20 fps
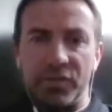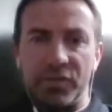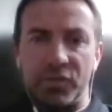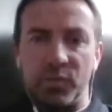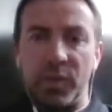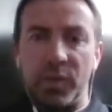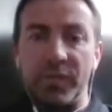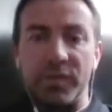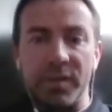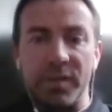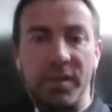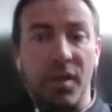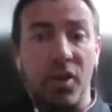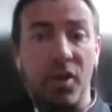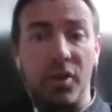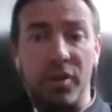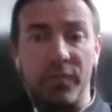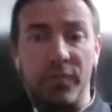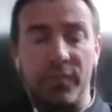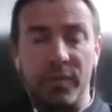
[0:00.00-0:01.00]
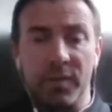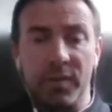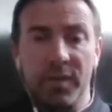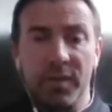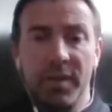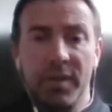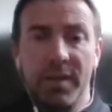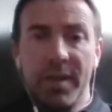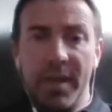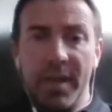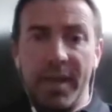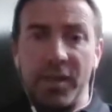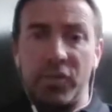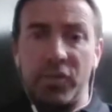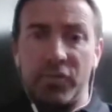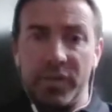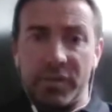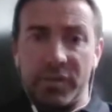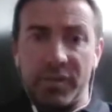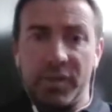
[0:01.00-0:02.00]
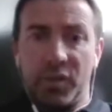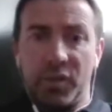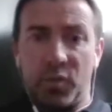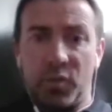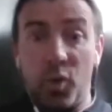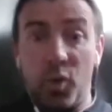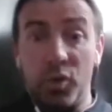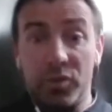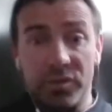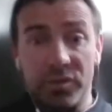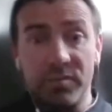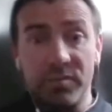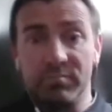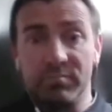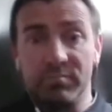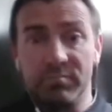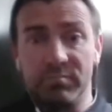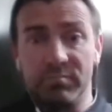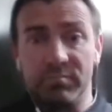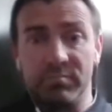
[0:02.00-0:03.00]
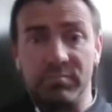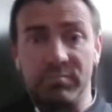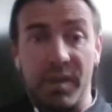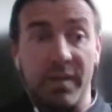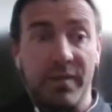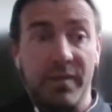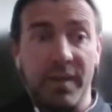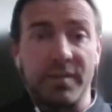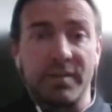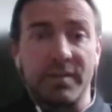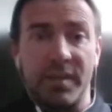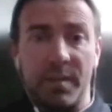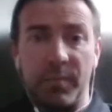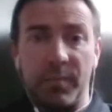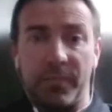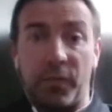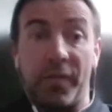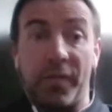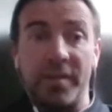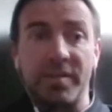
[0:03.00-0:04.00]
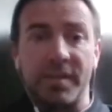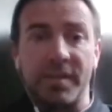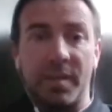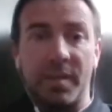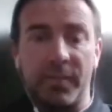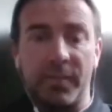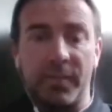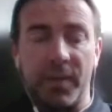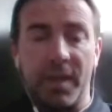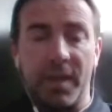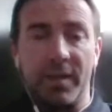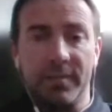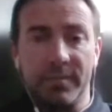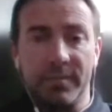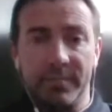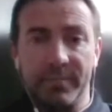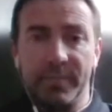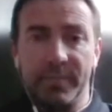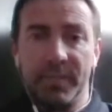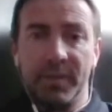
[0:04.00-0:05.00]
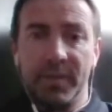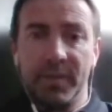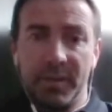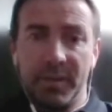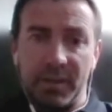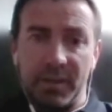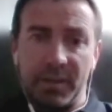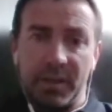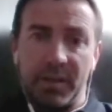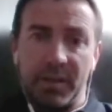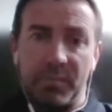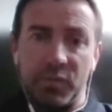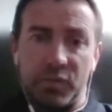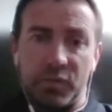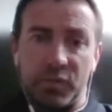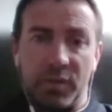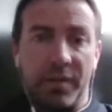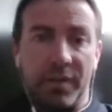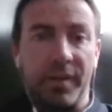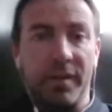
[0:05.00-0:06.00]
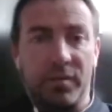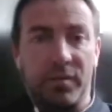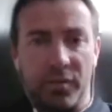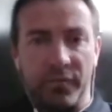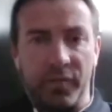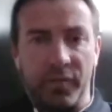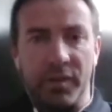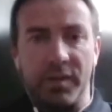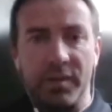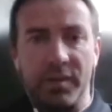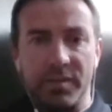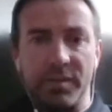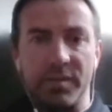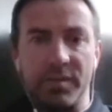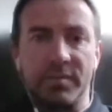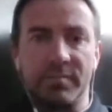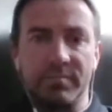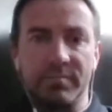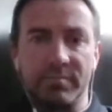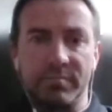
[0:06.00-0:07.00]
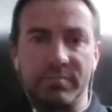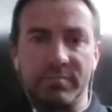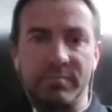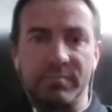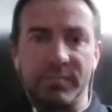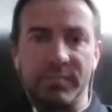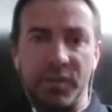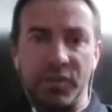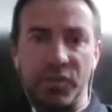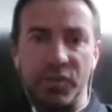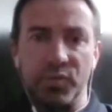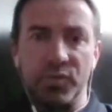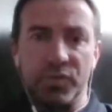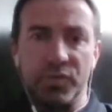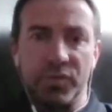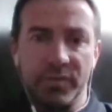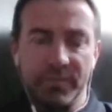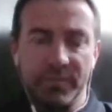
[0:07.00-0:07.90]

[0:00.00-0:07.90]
So we've seen a lot of increase in the quotes at this time, for this time of year. So I think convenience is huge.